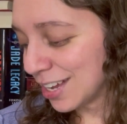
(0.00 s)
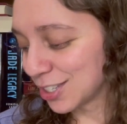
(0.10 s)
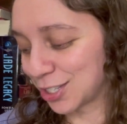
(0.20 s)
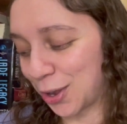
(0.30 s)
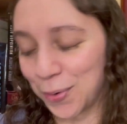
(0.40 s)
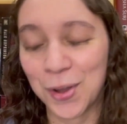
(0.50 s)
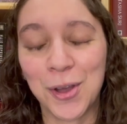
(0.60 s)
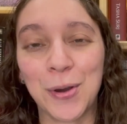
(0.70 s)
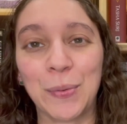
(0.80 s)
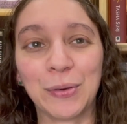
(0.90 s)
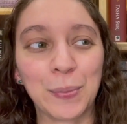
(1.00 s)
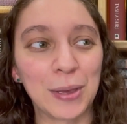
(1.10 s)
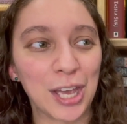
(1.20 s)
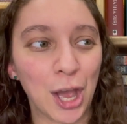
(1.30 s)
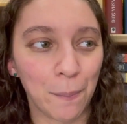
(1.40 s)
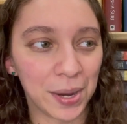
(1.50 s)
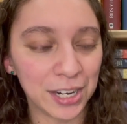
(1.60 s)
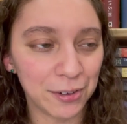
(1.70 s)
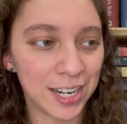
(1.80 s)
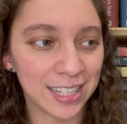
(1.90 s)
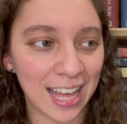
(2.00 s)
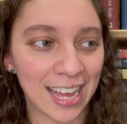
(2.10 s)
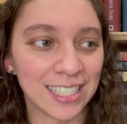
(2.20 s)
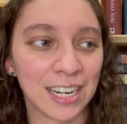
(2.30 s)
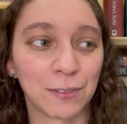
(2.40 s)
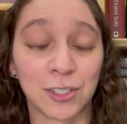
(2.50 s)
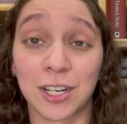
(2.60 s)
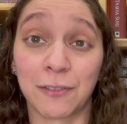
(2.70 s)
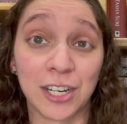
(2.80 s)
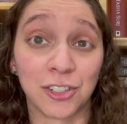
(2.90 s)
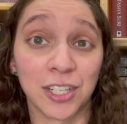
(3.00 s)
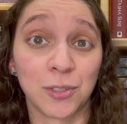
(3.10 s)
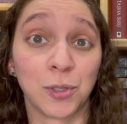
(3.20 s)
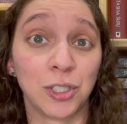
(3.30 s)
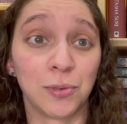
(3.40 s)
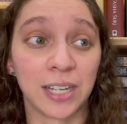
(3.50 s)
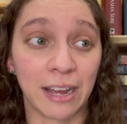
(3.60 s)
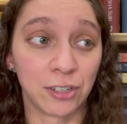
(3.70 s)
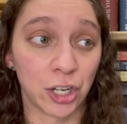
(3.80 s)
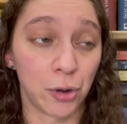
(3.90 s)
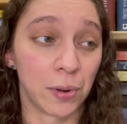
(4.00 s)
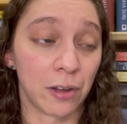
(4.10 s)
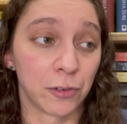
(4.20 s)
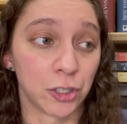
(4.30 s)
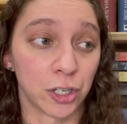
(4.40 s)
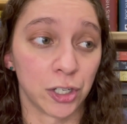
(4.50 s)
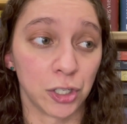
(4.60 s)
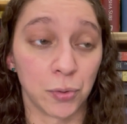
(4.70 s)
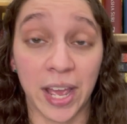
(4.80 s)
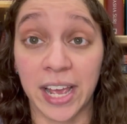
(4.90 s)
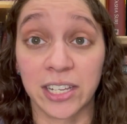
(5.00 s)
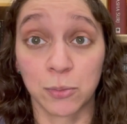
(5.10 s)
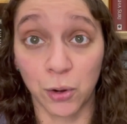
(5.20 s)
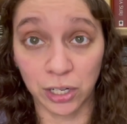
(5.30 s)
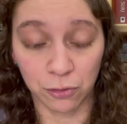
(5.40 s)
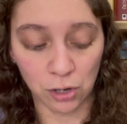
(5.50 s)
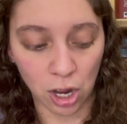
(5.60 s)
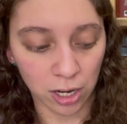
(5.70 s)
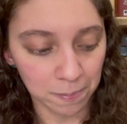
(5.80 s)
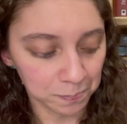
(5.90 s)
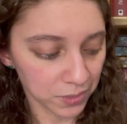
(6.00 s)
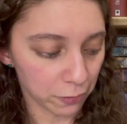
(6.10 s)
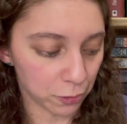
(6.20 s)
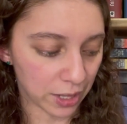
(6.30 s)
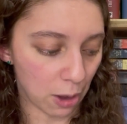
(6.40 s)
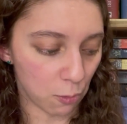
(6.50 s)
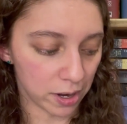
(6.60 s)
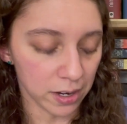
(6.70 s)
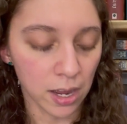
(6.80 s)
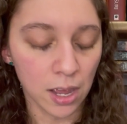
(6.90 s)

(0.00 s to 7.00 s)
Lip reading: So we will be buddy reading that, and if there's enough interest, we'll do a live show, but I'll for sure do a spoiler vlog for that one.